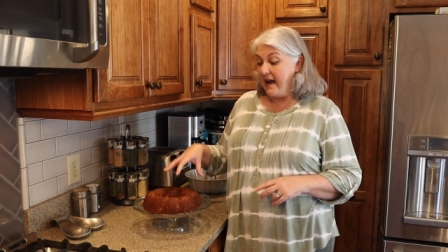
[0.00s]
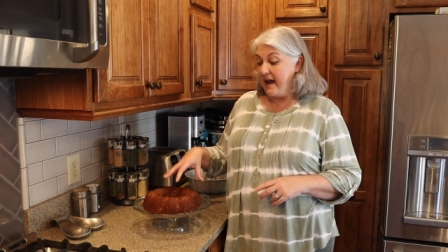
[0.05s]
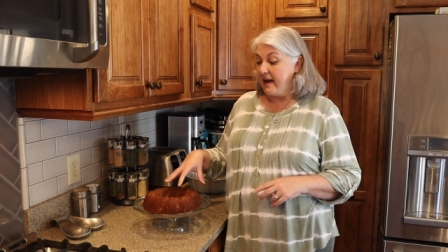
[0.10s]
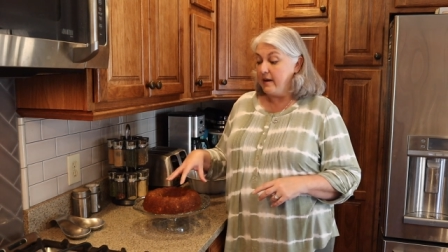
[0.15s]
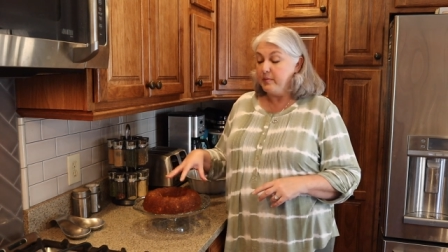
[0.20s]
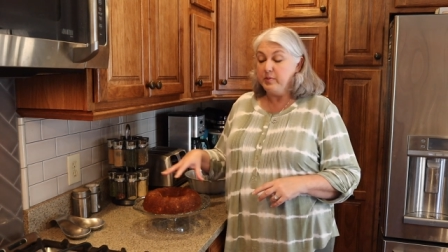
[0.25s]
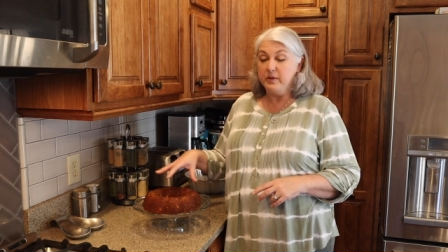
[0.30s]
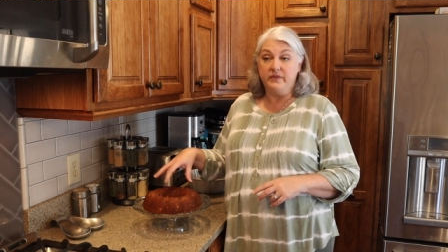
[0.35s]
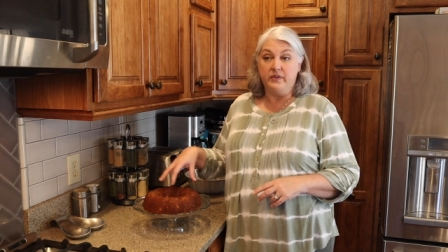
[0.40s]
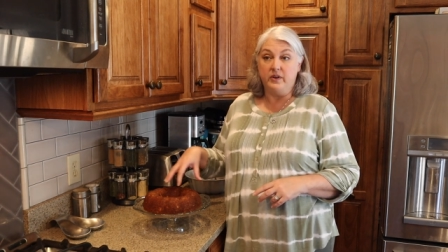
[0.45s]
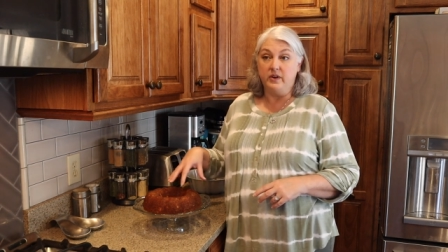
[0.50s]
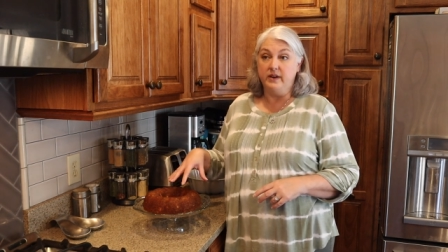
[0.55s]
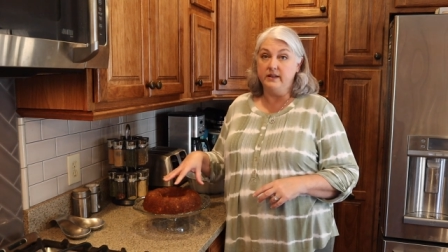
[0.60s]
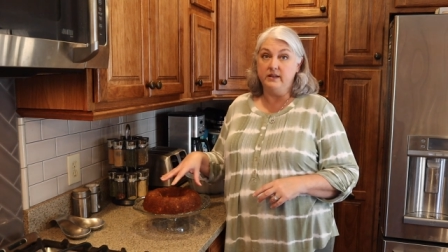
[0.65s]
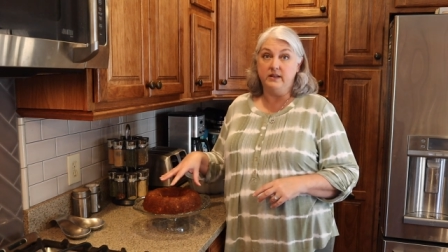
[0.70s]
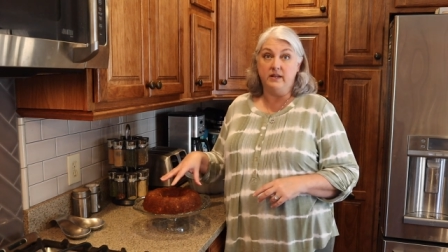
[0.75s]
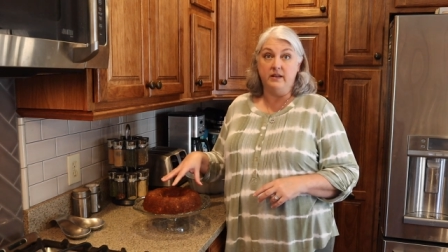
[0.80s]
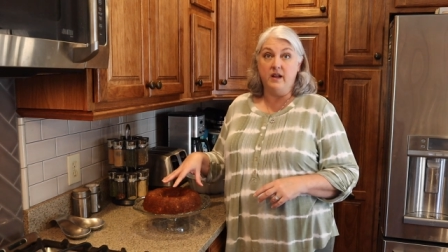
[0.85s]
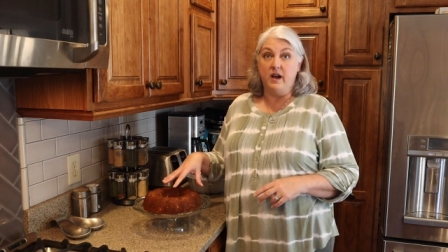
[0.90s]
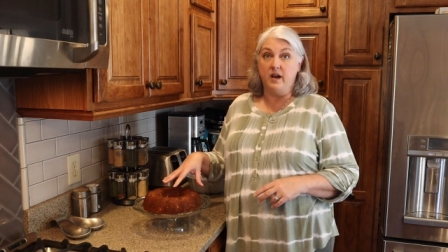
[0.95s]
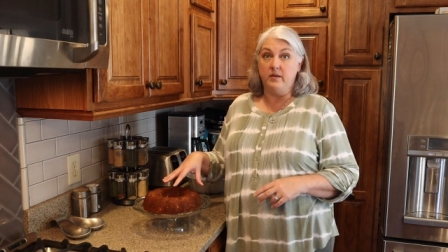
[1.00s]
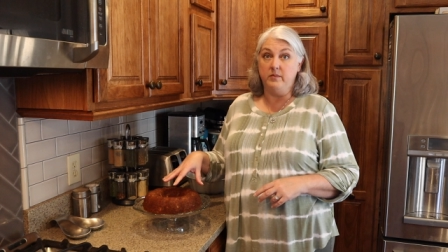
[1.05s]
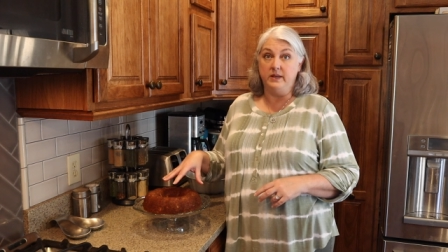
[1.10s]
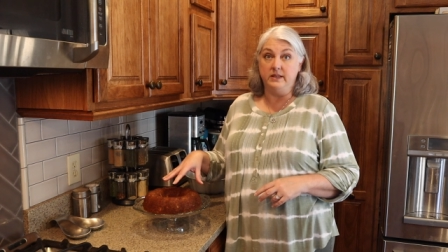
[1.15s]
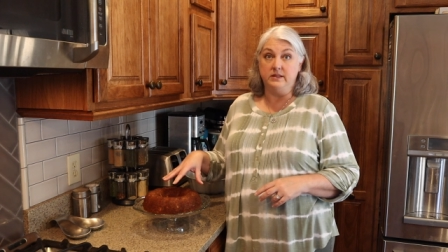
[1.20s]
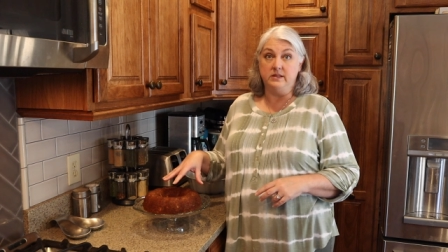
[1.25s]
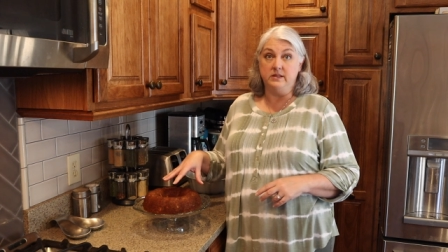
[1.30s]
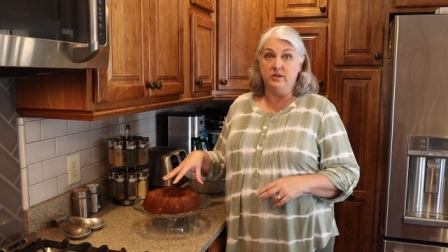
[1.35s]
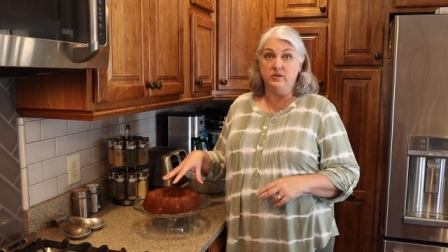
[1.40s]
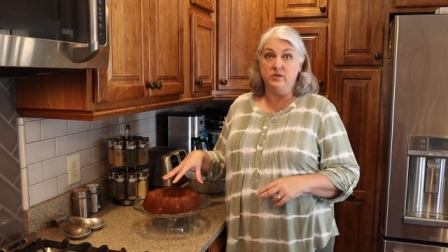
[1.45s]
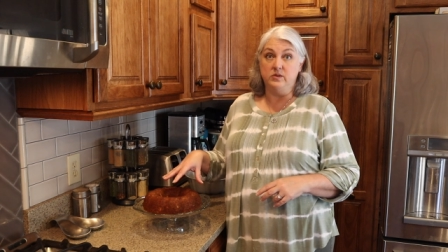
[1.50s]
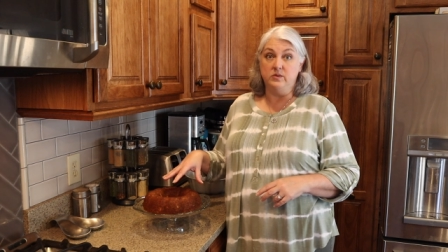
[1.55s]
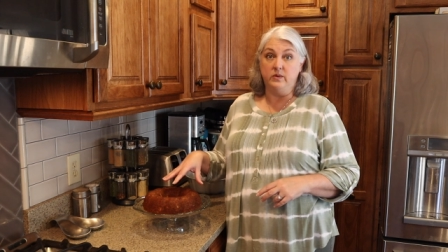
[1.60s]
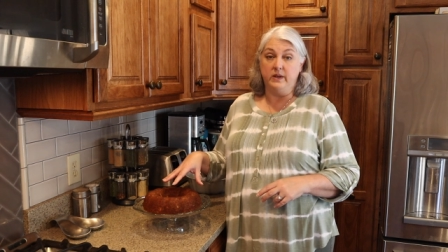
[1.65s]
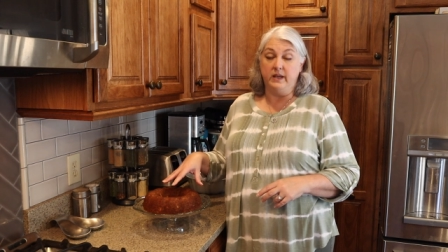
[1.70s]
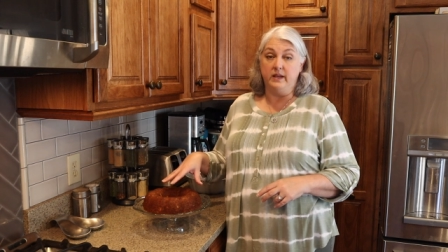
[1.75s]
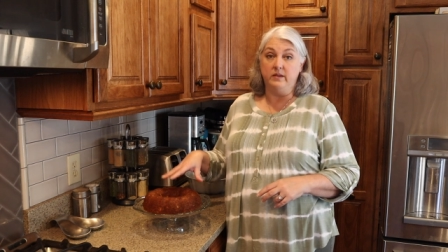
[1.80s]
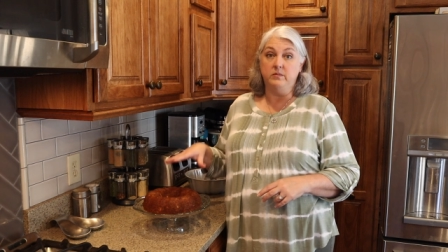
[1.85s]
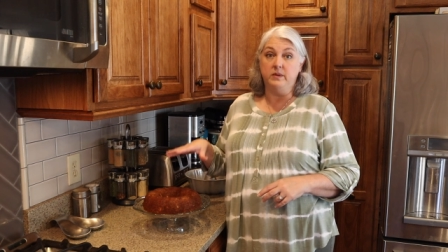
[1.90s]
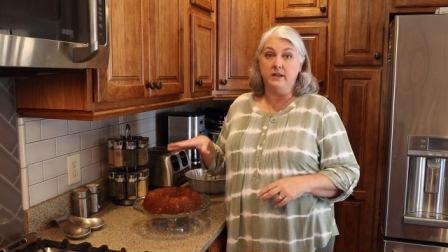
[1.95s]
I prefer it to not be so
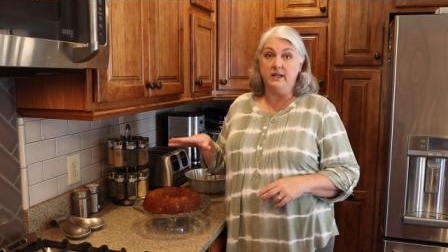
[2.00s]
sweet,